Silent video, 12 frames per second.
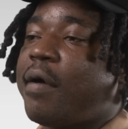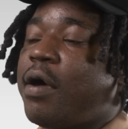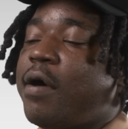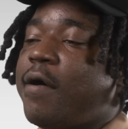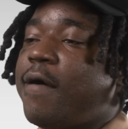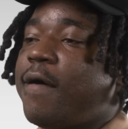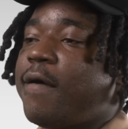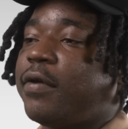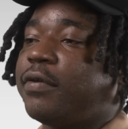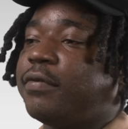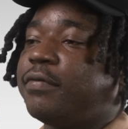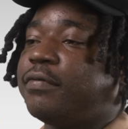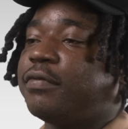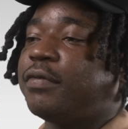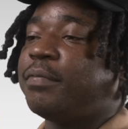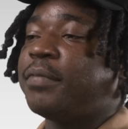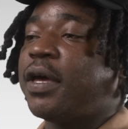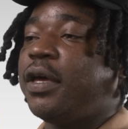uh,
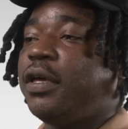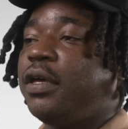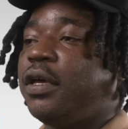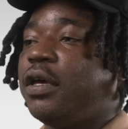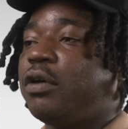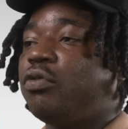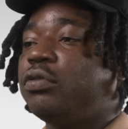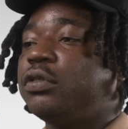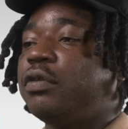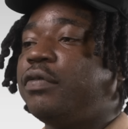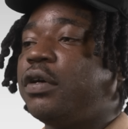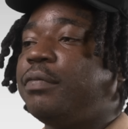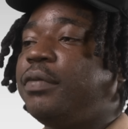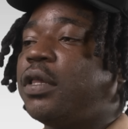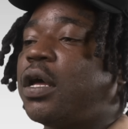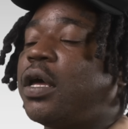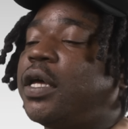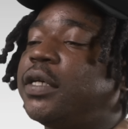the main headquarters over there be
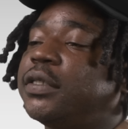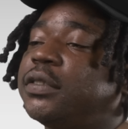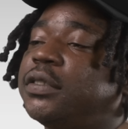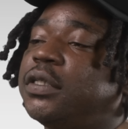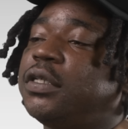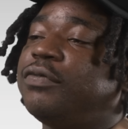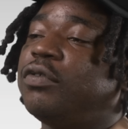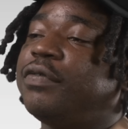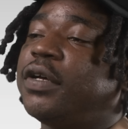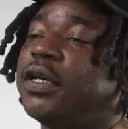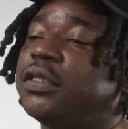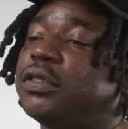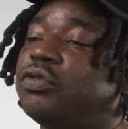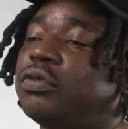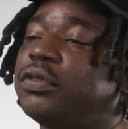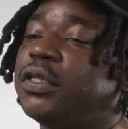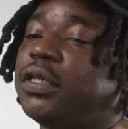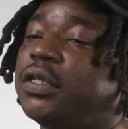like 64th Avenue, Joe
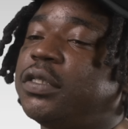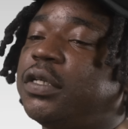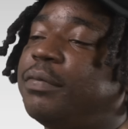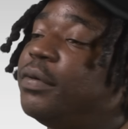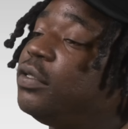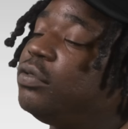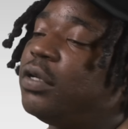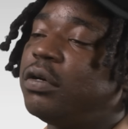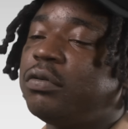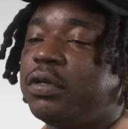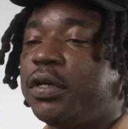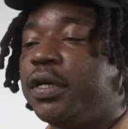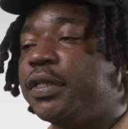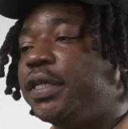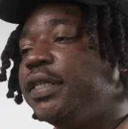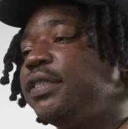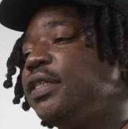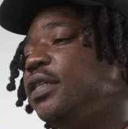said. But you know,
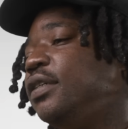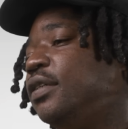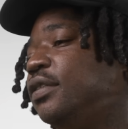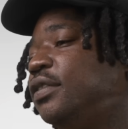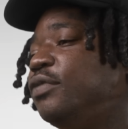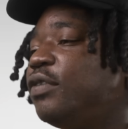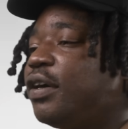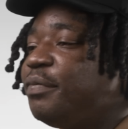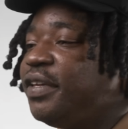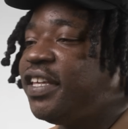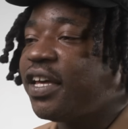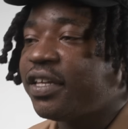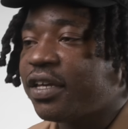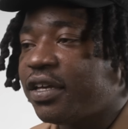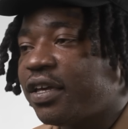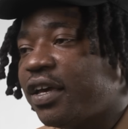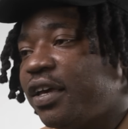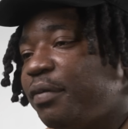DC, TYB,
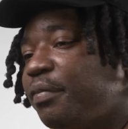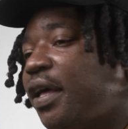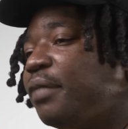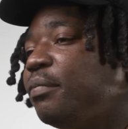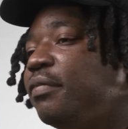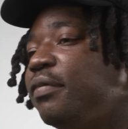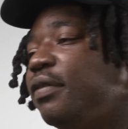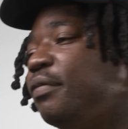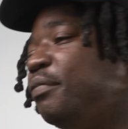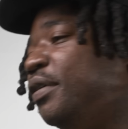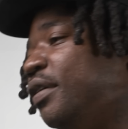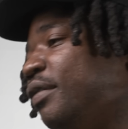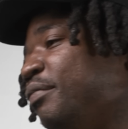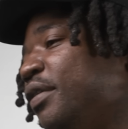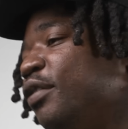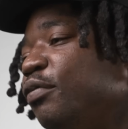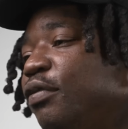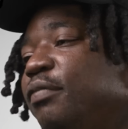KKK, like me,
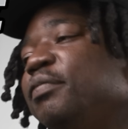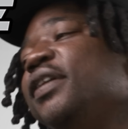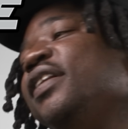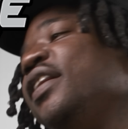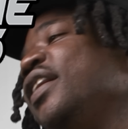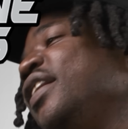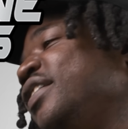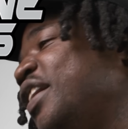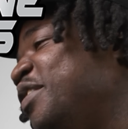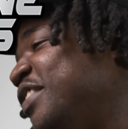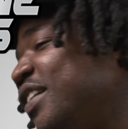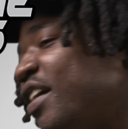me money gang type.